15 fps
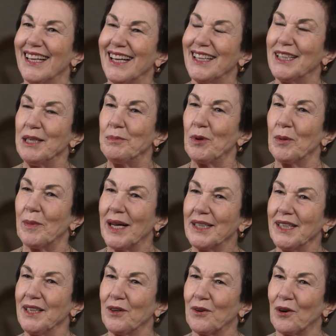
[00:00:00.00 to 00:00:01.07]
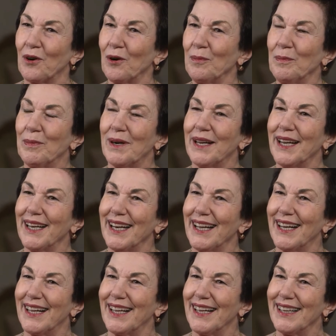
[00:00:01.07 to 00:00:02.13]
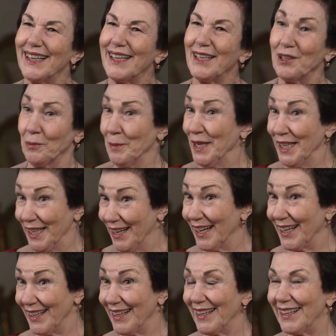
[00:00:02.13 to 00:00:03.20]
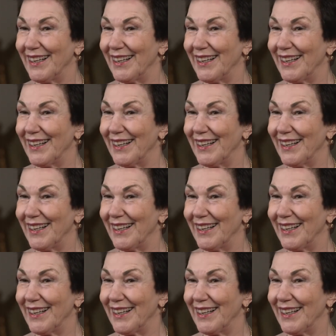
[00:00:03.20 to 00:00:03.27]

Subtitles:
diplomatic corps and the Dominican